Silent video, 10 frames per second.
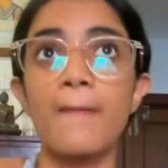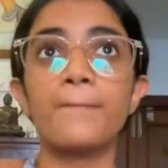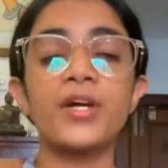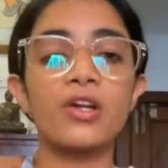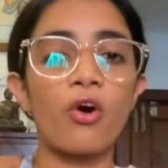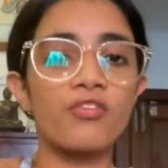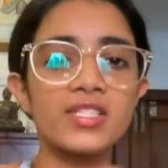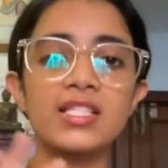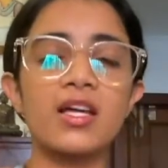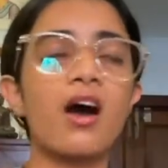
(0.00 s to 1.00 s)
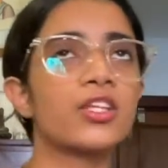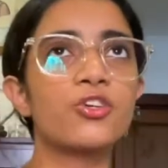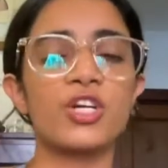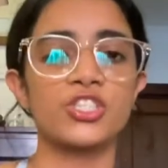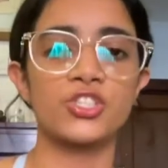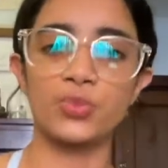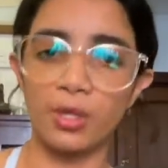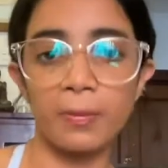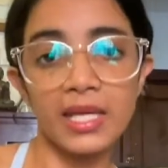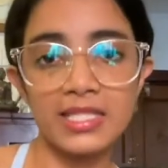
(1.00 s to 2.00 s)
But obviously the other questions were
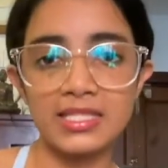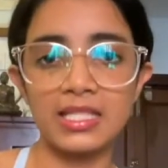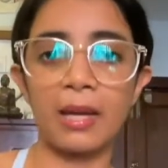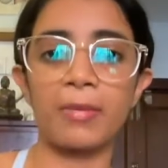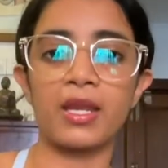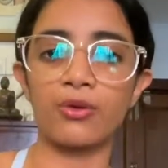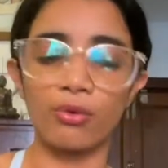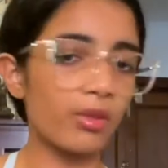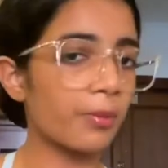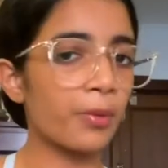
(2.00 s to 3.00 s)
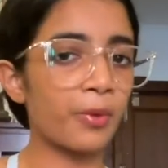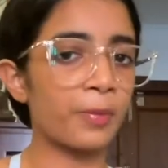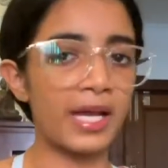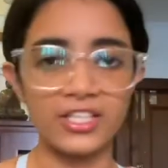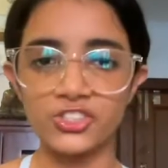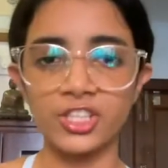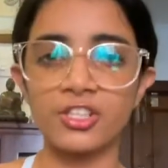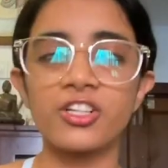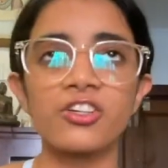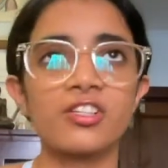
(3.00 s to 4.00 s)
amazing. I mean, I told them about my
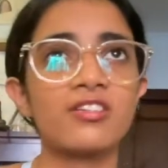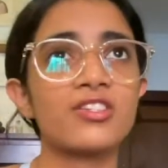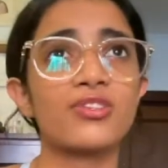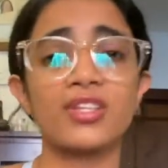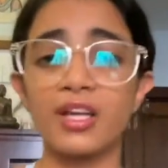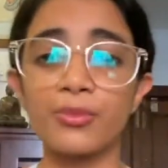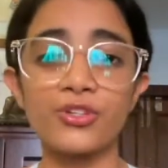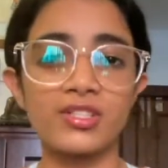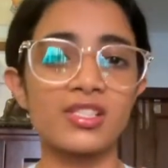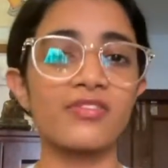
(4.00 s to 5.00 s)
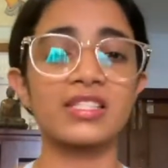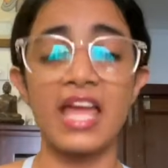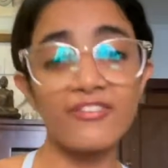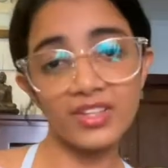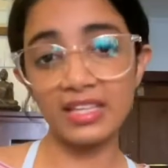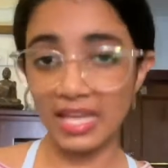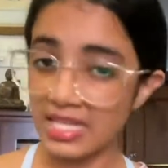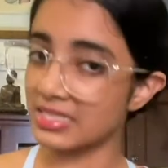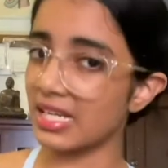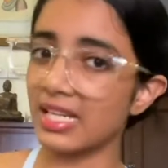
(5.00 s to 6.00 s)
extracurriculars, all the community service, everything
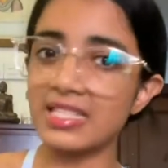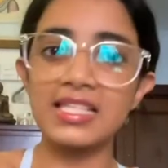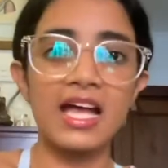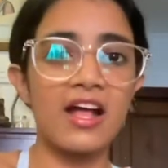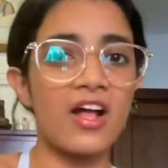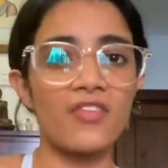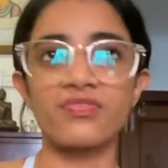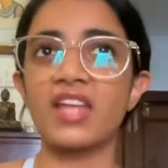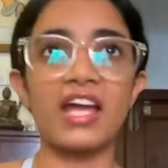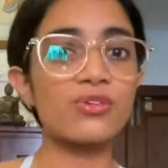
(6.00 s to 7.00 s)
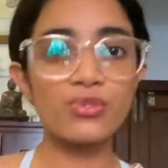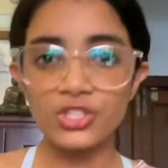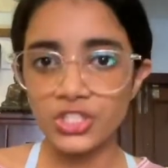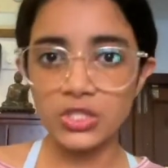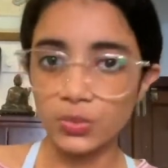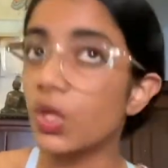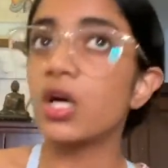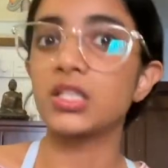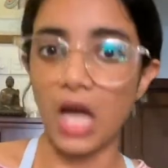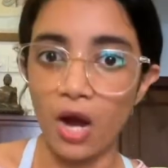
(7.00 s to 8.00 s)
else, and I guess, I don't know, it just
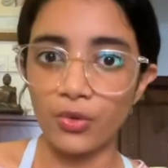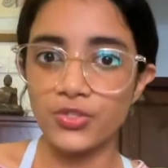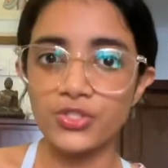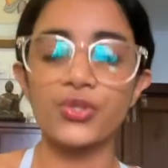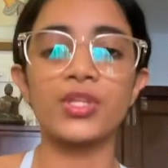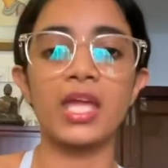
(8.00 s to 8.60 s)
worked out. So